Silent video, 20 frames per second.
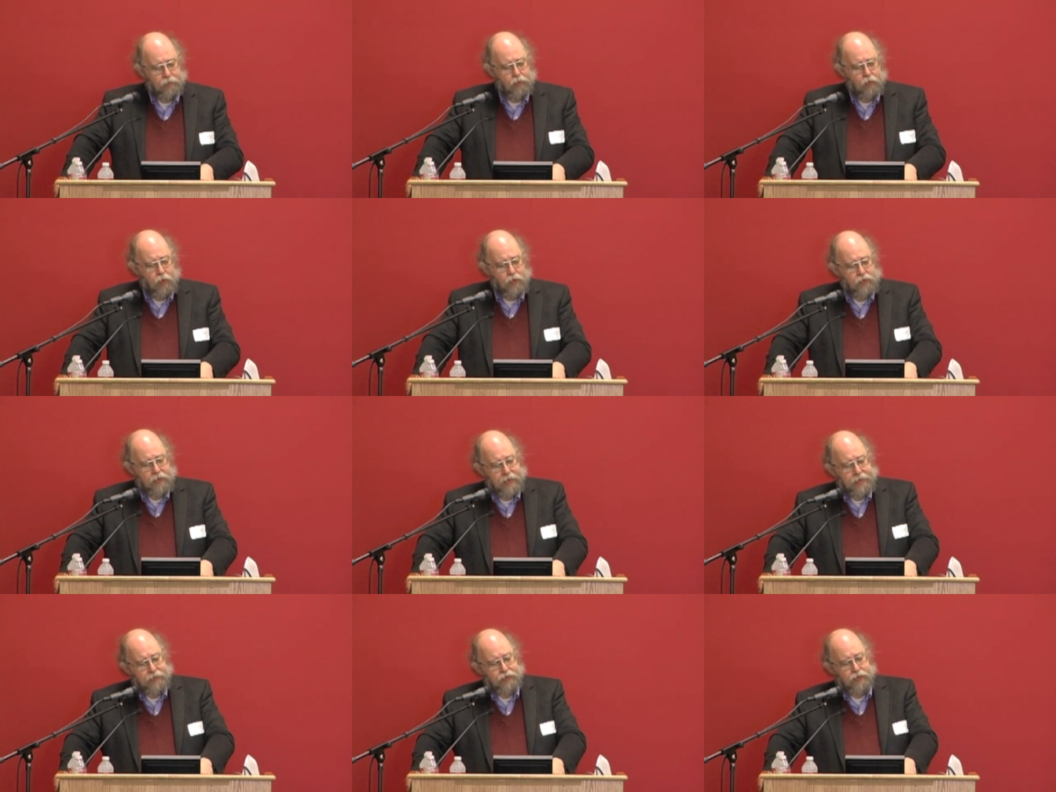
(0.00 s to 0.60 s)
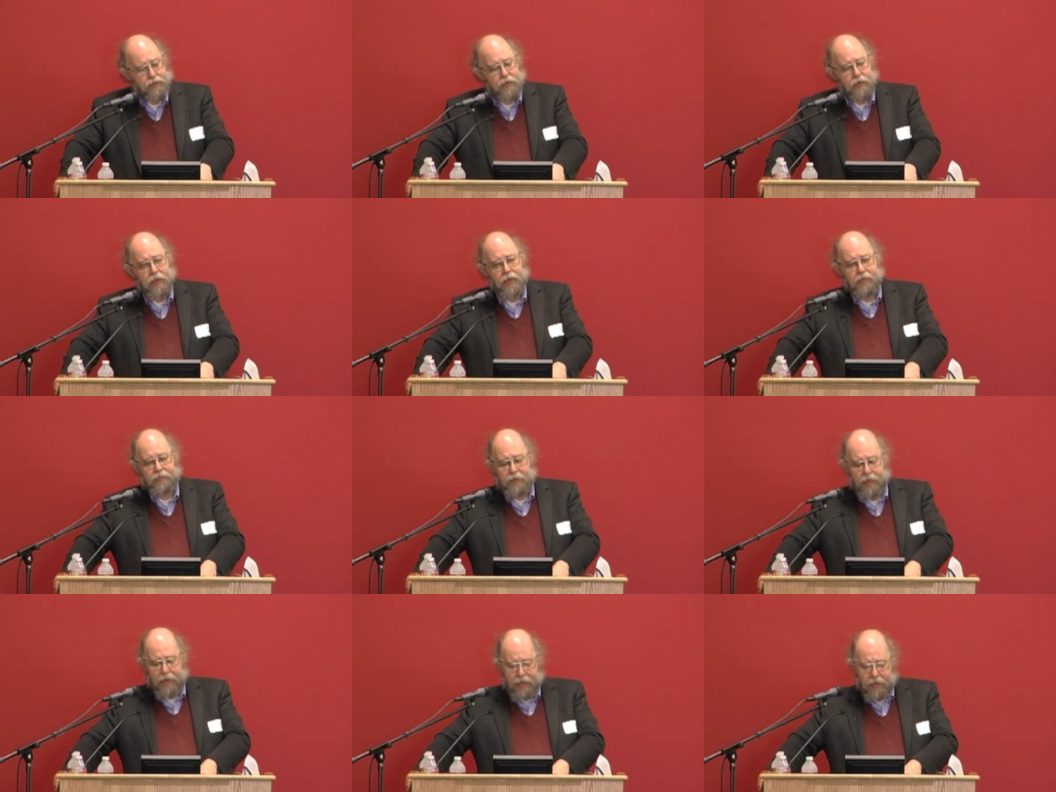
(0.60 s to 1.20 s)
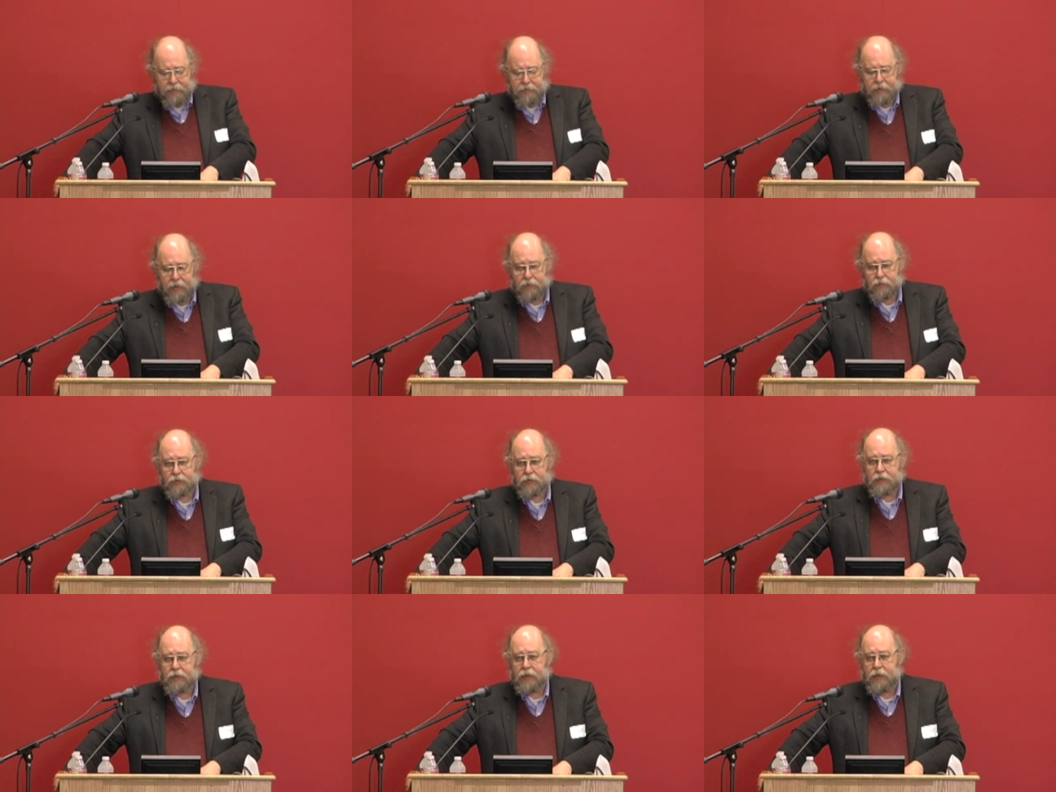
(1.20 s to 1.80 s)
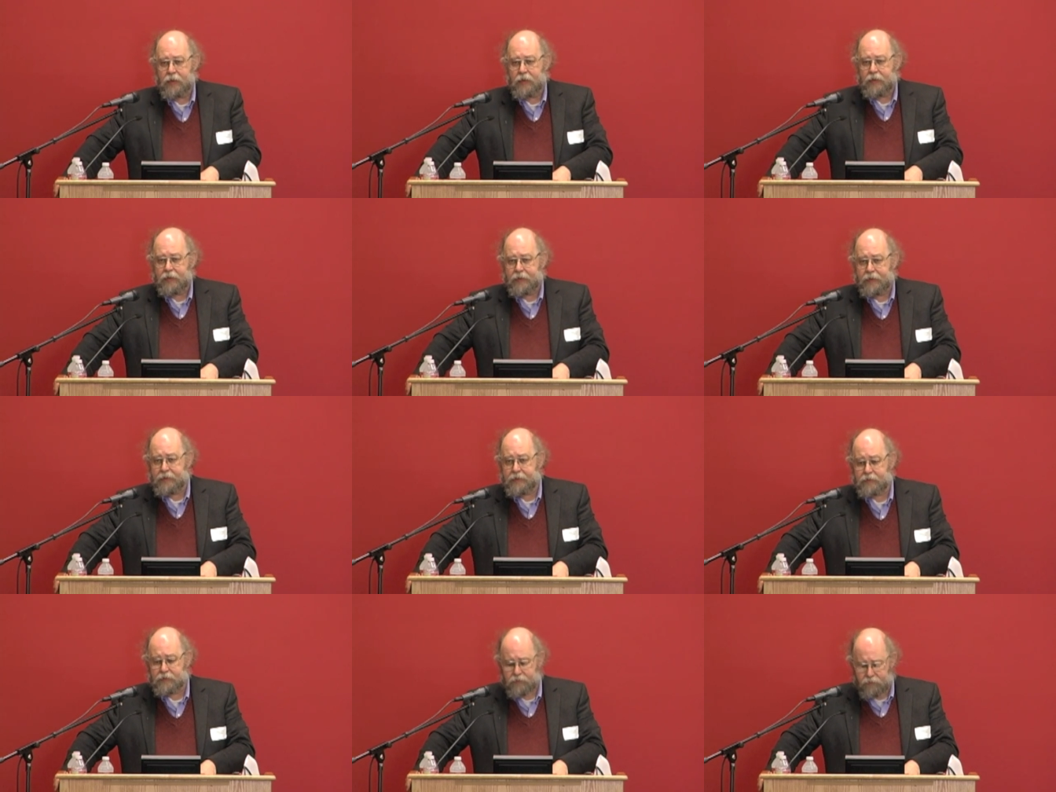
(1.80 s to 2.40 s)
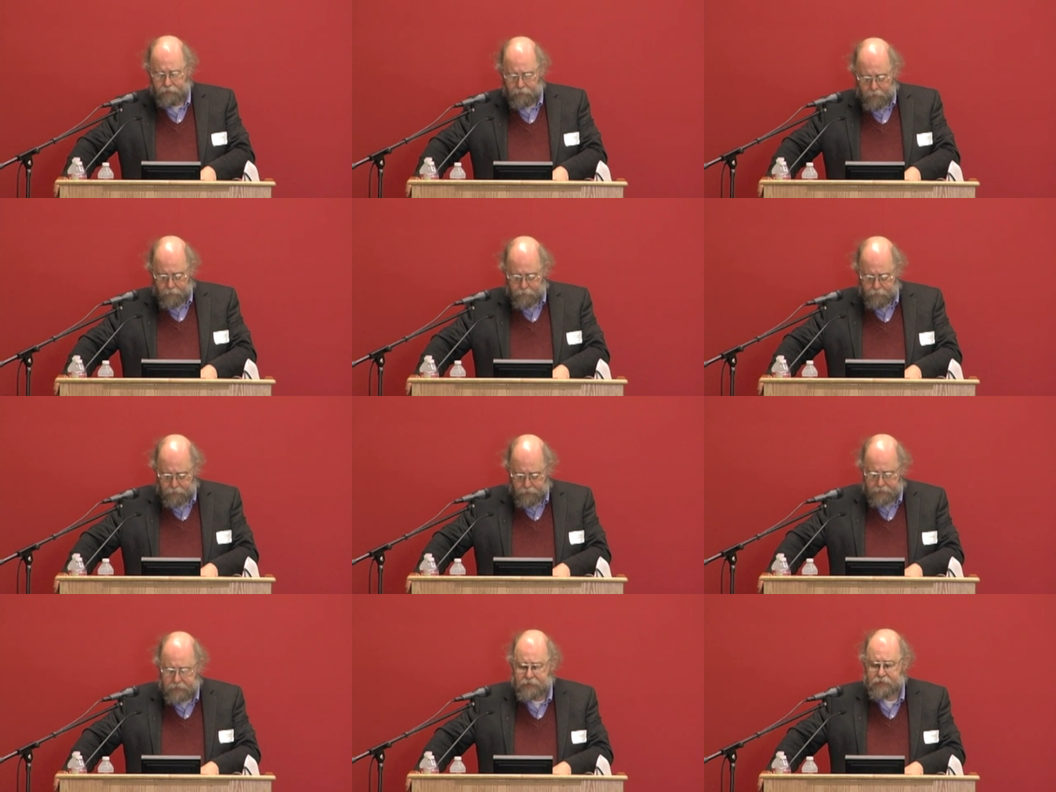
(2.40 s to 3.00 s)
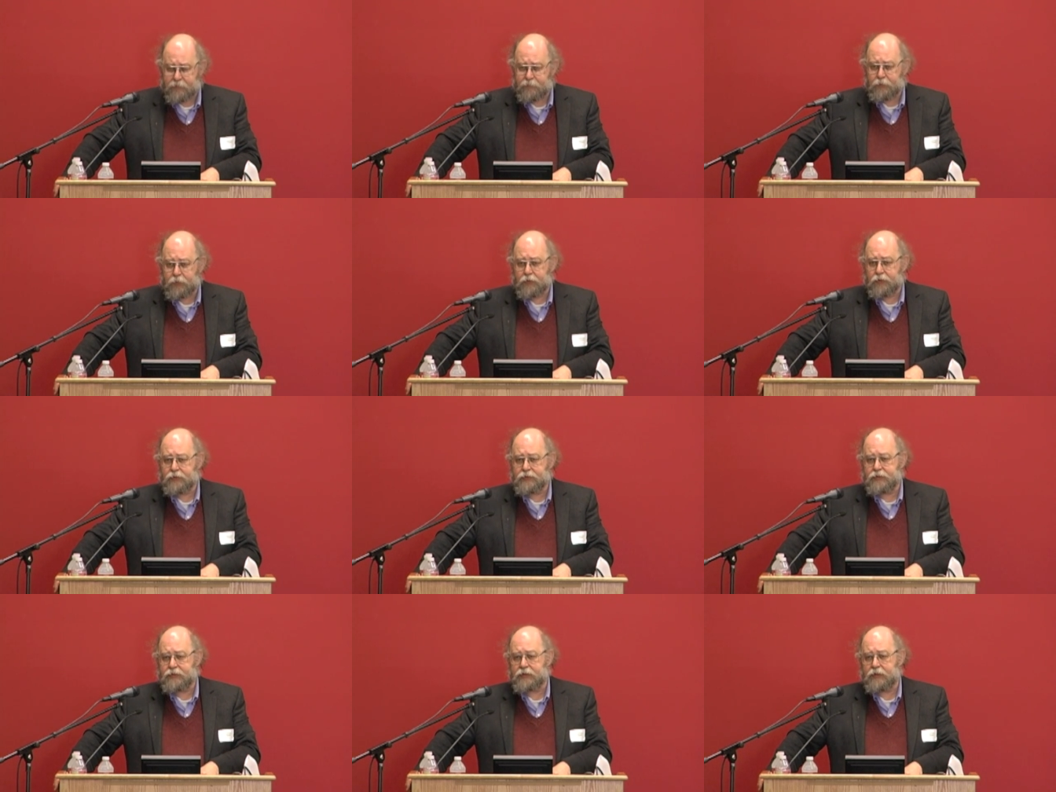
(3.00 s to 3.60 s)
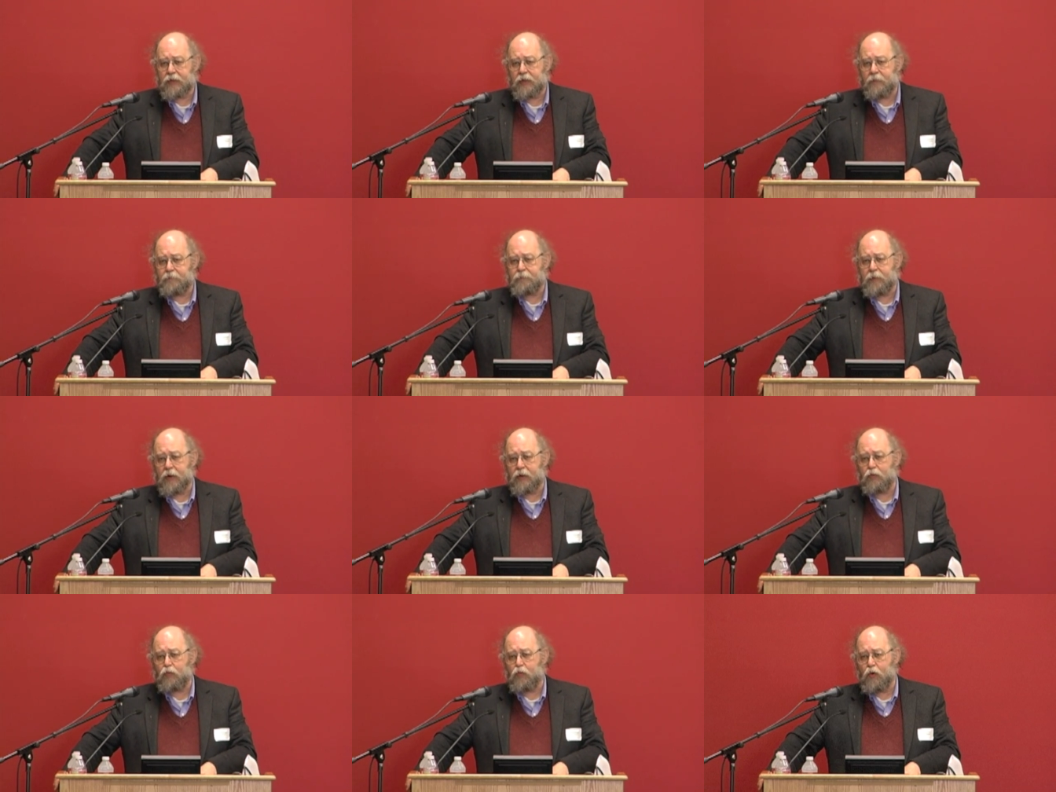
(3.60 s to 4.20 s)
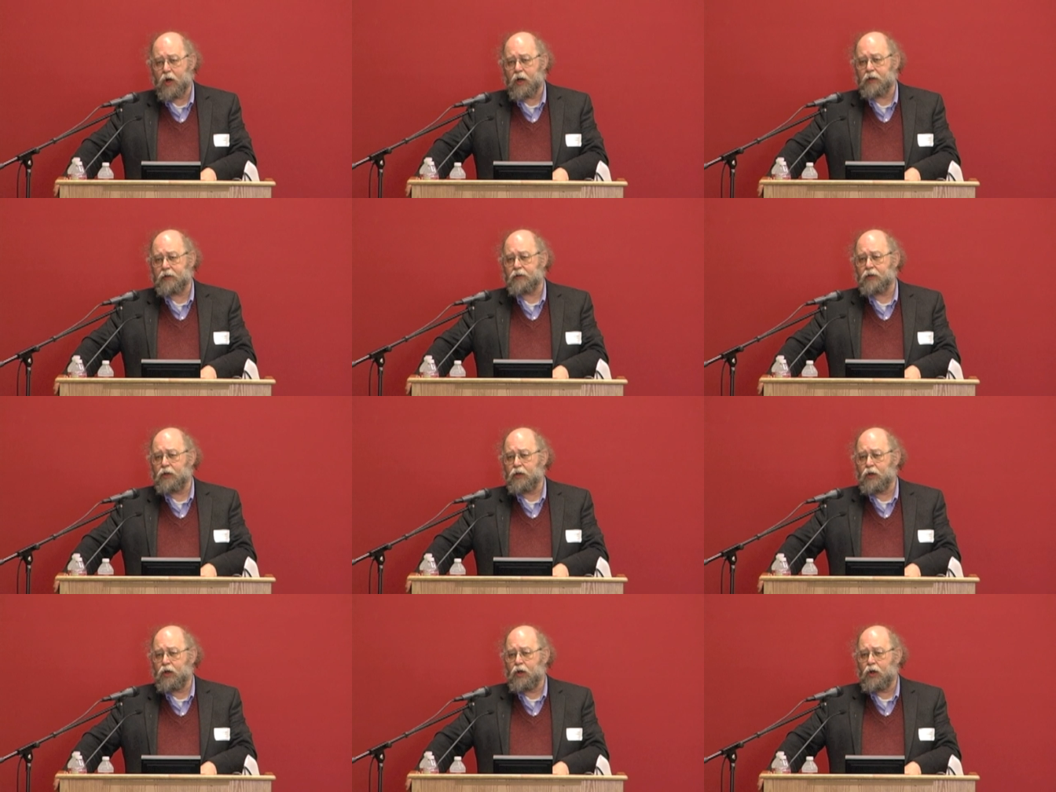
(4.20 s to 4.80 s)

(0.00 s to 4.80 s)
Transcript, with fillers: quotation on the handout is from Principles, Part 1,